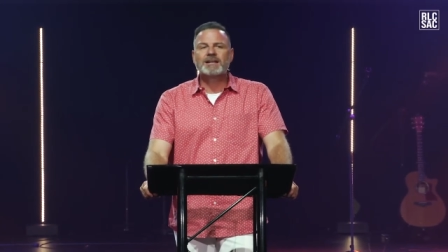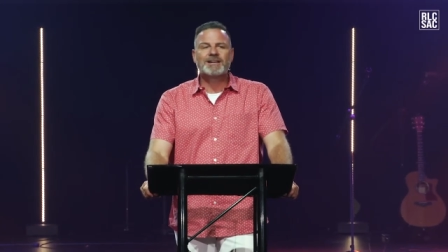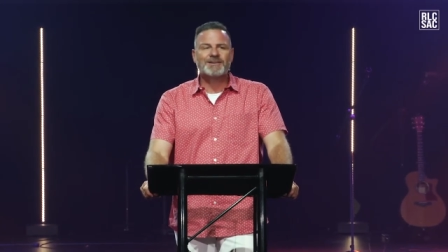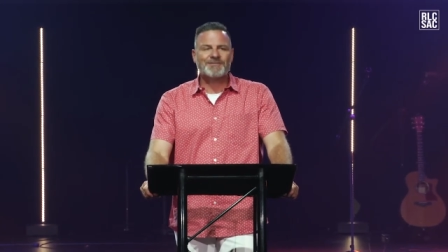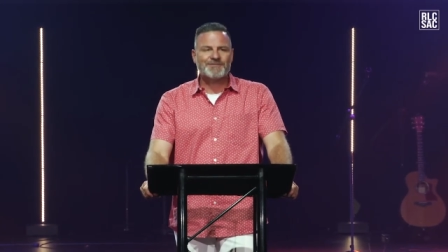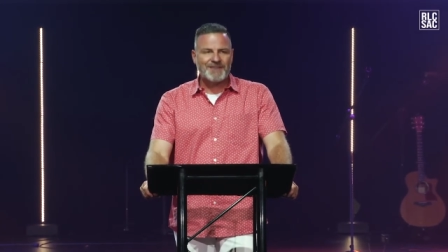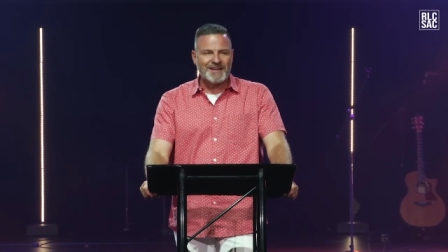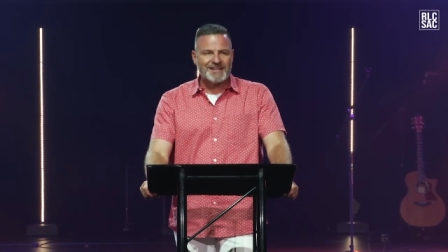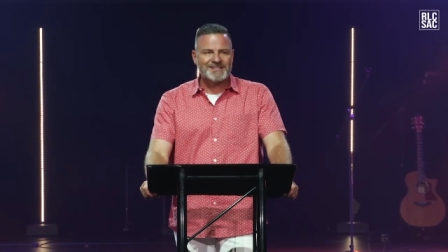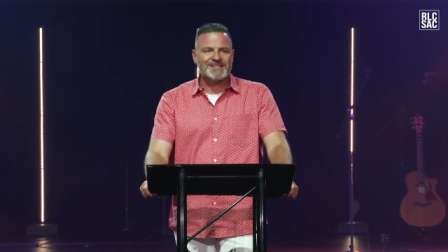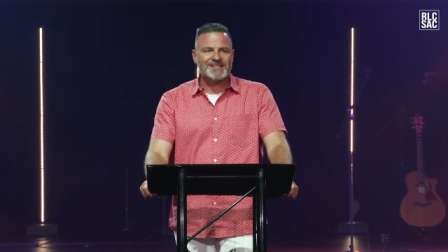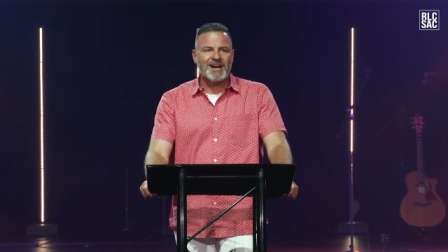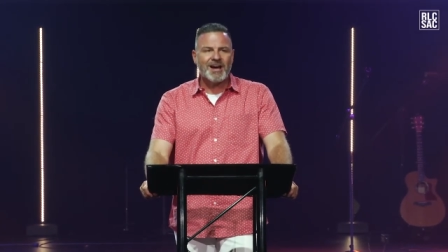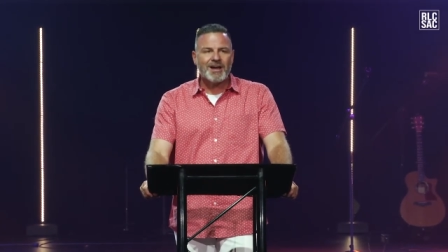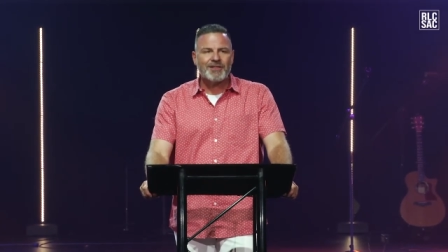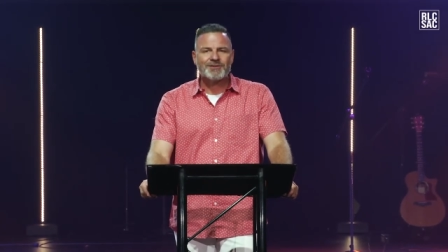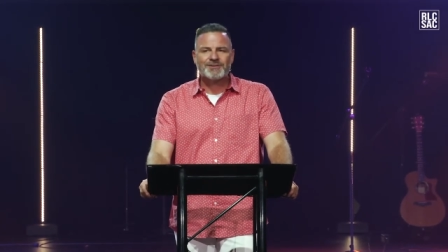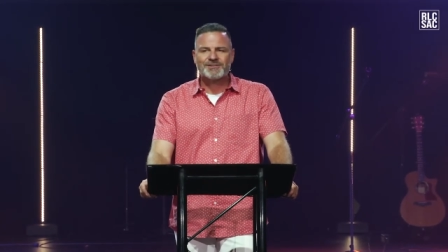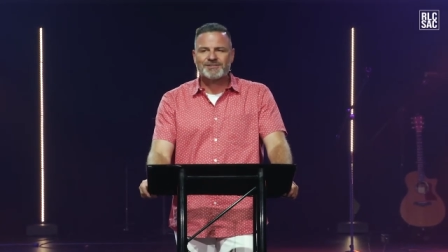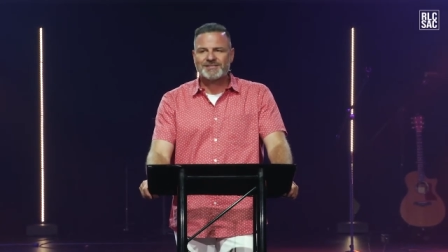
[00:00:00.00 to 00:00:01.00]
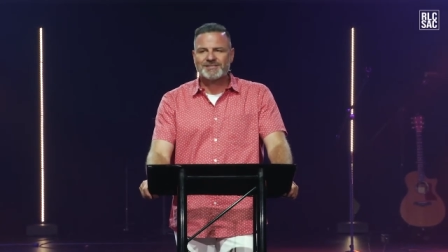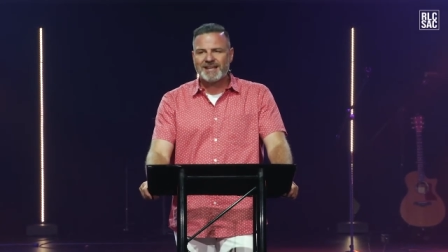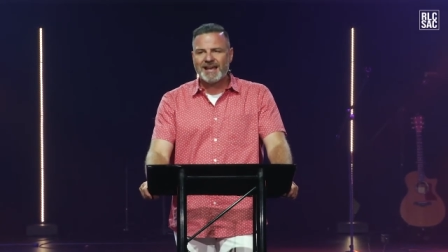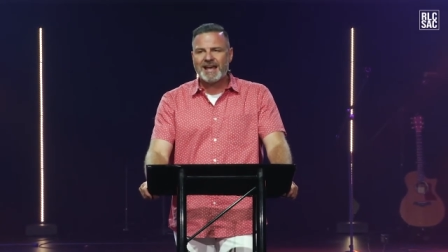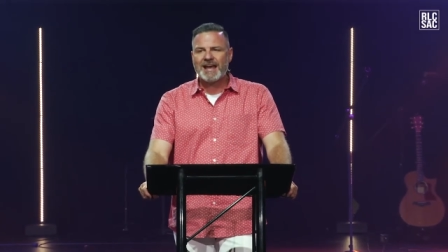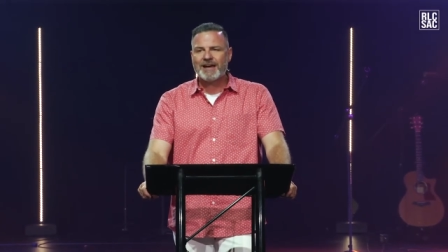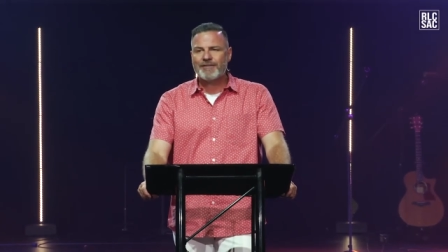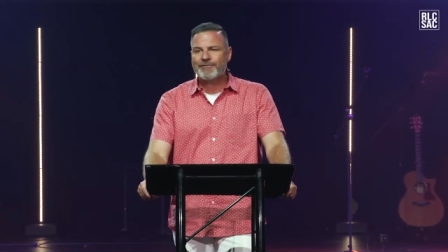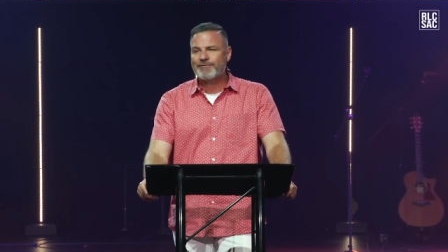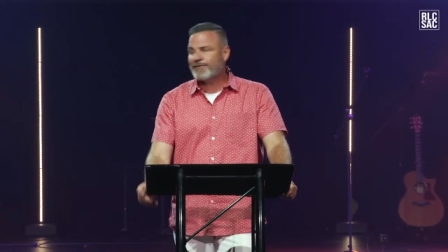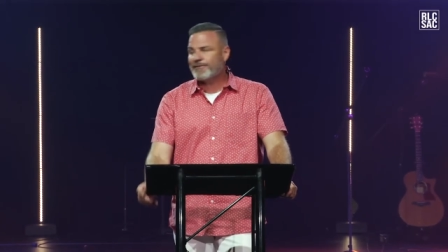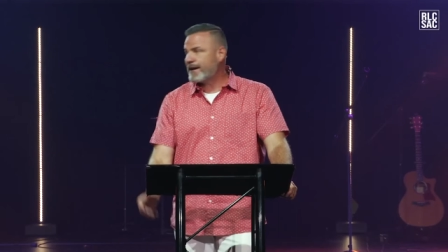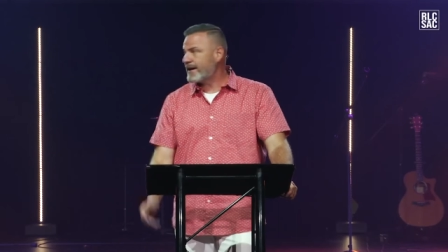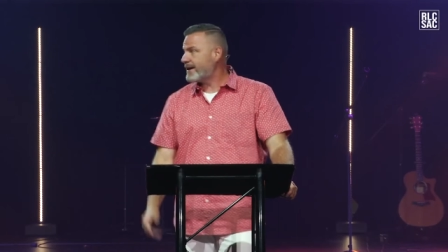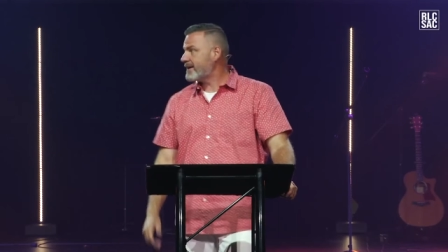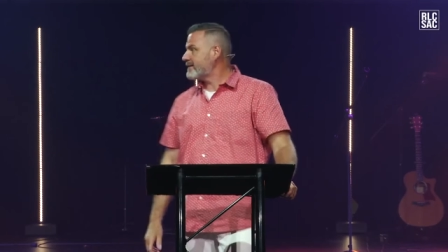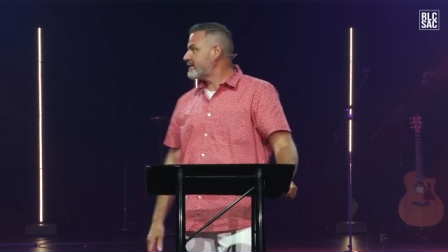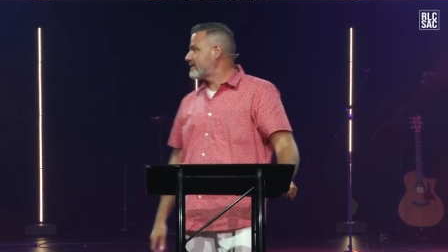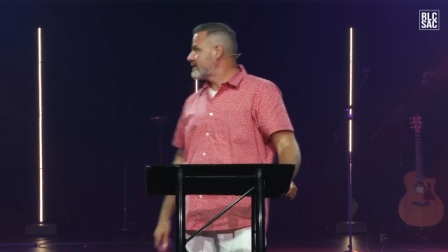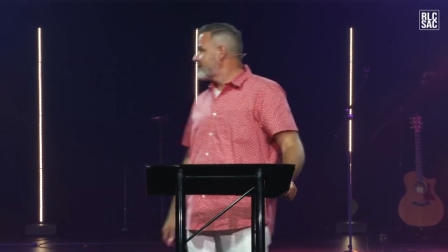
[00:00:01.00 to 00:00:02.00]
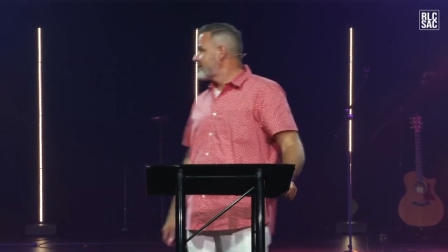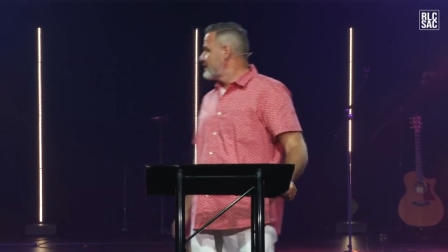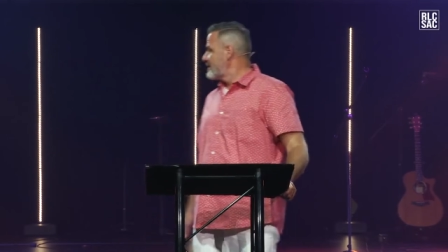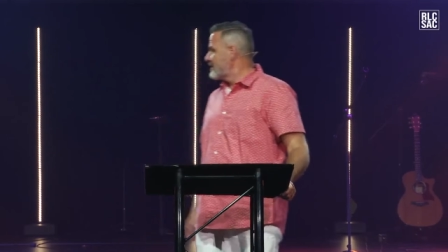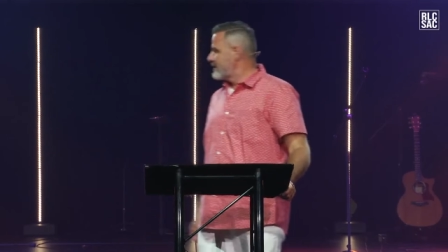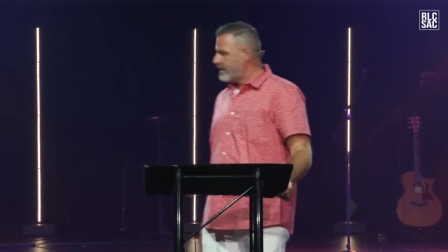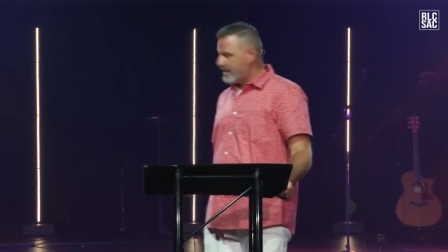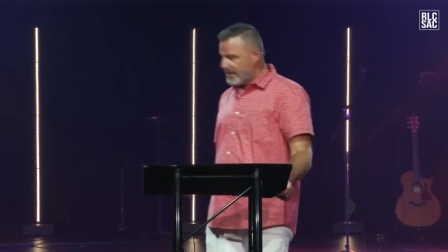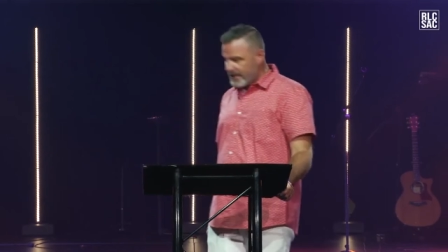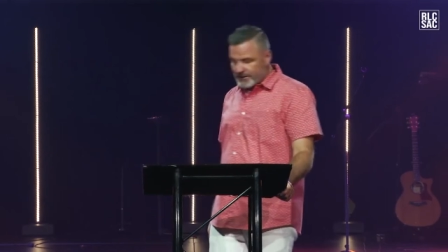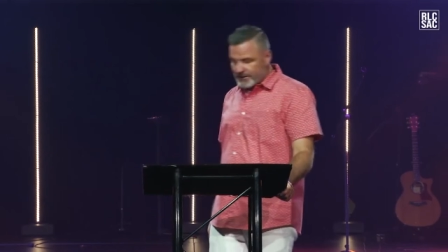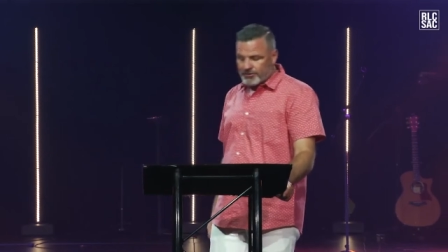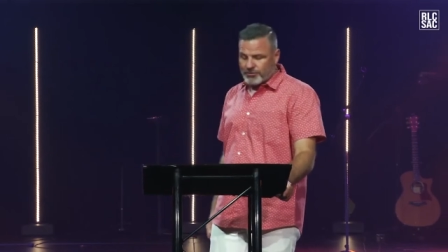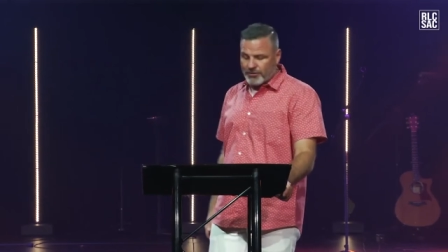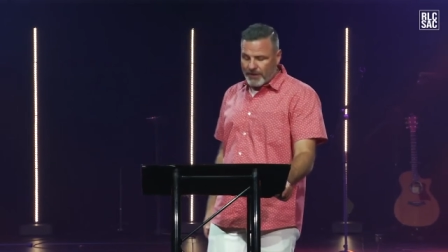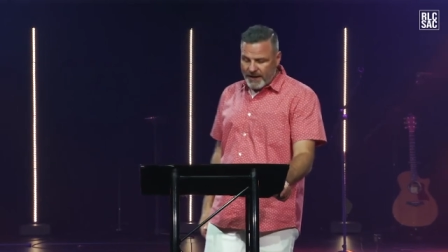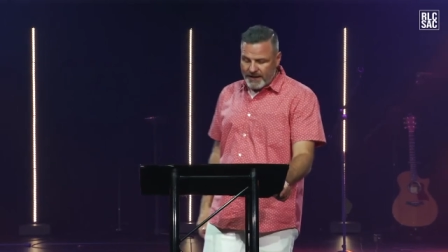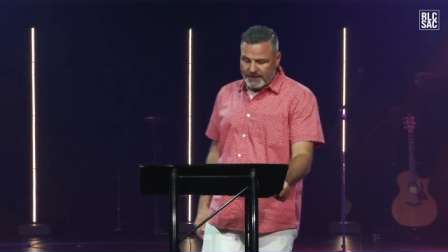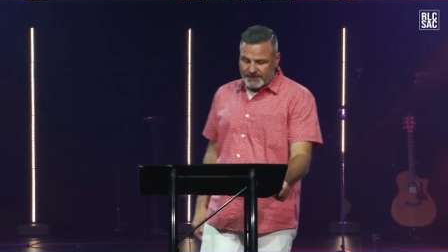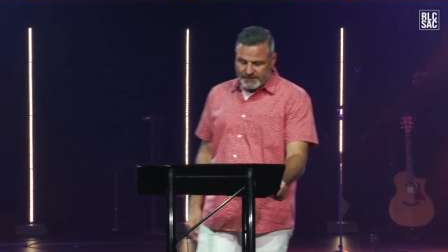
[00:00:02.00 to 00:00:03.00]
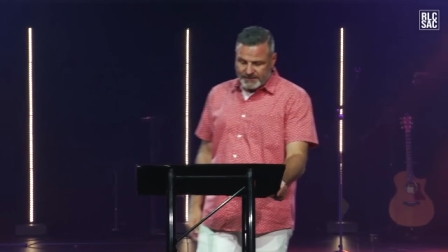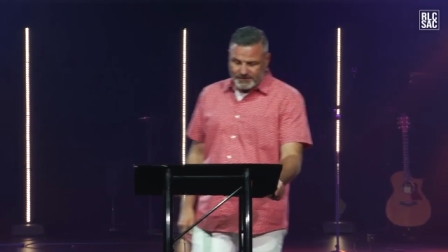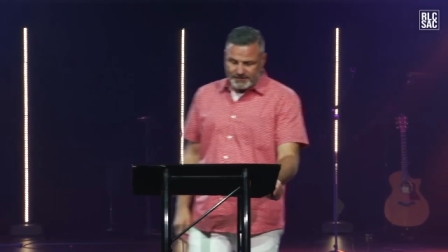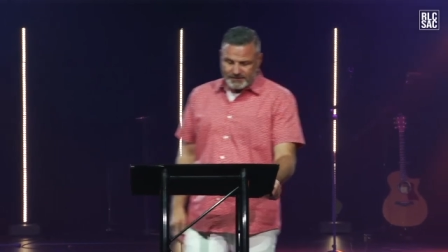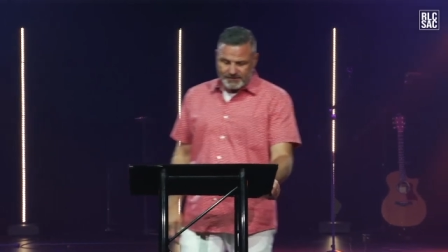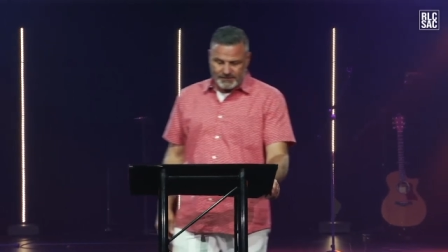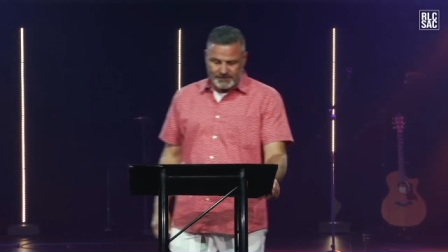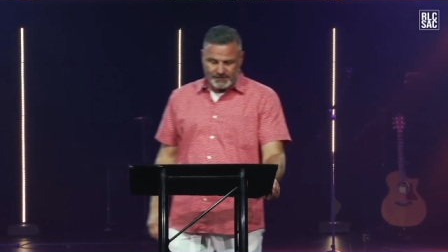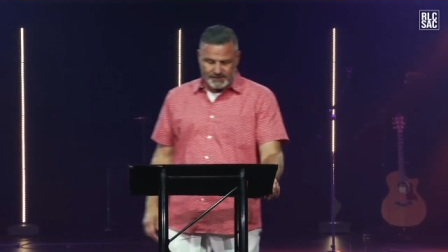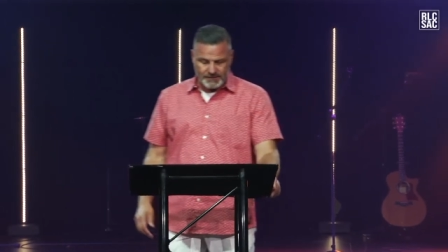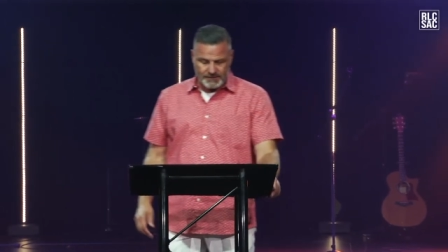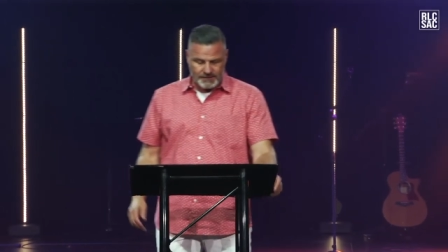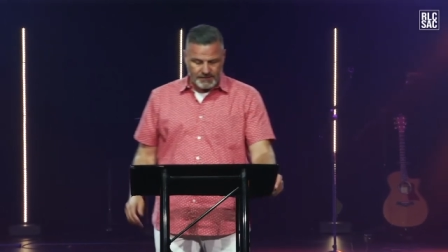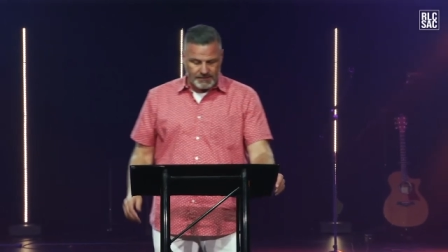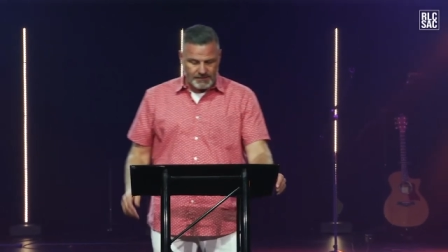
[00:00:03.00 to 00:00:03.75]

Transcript: convince others to have faith in Christ.